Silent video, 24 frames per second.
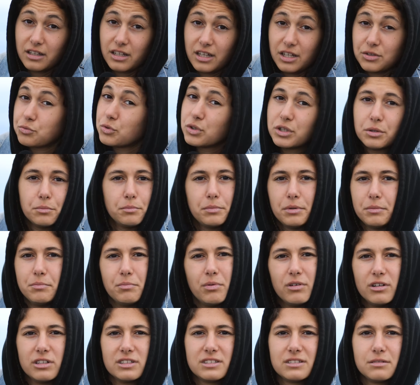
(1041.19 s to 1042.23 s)
it wouldn't be
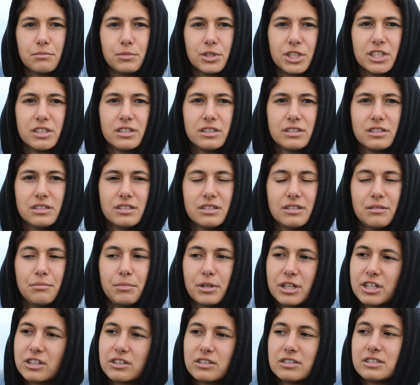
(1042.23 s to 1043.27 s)
possible
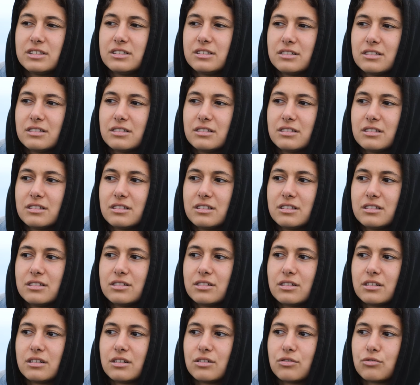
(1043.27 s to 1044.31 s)
because
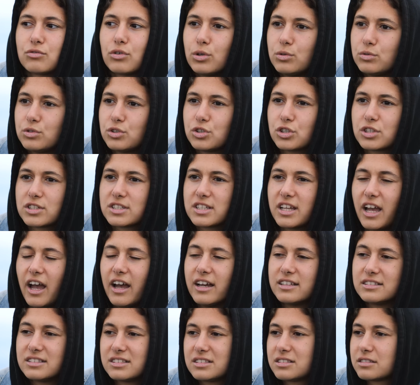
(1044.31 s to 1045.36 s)
the road just
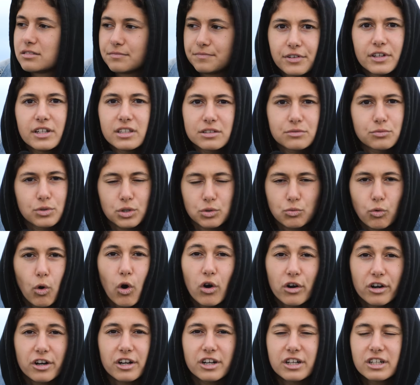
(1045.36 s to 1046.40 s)
gets filled with
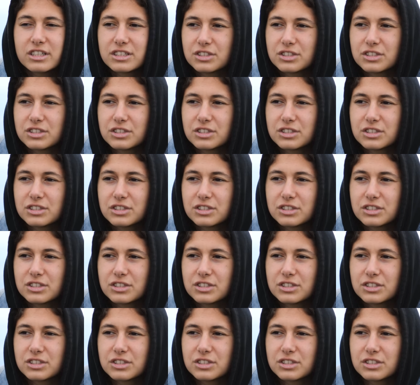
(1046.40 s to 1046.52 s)
water.